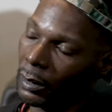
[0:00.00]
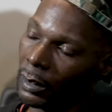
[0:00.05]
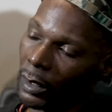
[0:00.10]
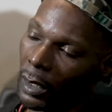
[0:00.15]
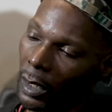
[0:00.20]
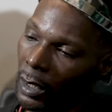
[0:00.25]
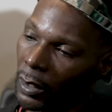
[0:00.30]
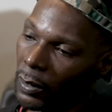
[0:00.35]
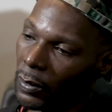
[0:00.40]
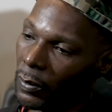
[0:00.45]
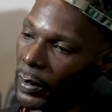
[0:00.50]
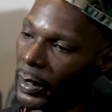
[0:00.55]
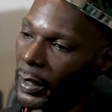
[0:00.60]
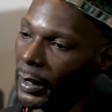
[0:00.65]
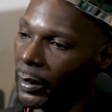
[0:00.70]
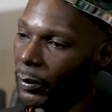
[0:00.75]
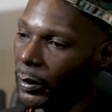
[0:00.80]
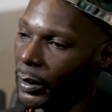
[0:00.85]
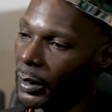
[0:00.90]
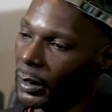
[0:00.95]
I go hang
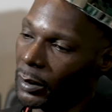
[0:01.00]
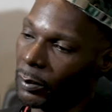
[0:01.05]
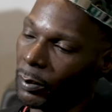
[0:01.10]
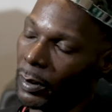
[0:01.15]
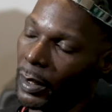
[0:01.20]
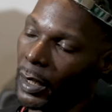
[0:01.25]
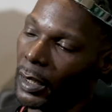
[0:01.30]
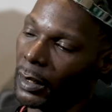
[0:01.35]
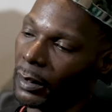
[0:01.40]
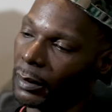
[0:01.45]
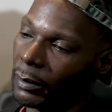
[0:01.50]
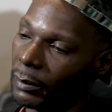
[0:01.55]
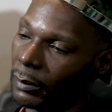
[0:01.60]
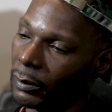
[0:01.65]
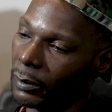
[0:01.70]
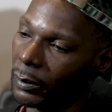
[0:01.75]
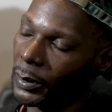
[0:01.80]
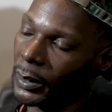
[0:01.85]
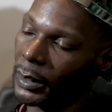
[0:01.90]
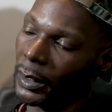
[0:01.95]
on his block, you know
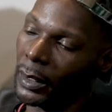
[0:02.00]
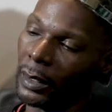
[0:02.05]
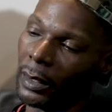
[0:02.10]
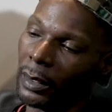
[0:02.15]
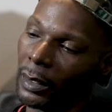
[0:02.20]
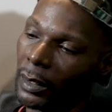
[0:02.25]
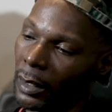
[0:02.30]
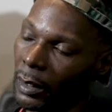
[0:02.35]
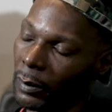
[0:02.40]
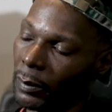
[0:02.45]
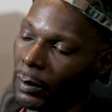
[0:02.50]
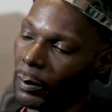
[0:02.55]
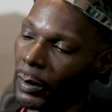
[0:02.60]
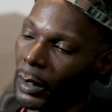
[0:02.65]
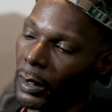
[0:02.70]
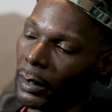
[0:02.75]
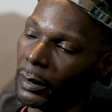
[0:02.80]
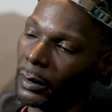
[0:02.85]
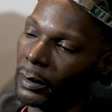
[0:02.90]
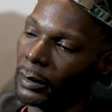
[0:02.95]
what I'm saying? He'd come to
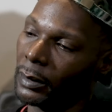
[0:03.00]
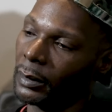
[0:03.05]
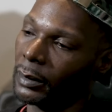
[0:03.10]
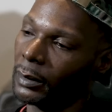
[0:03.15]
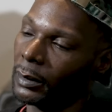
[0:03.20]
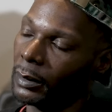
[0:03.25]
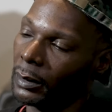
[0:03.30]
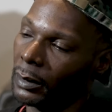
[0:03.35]
my hood.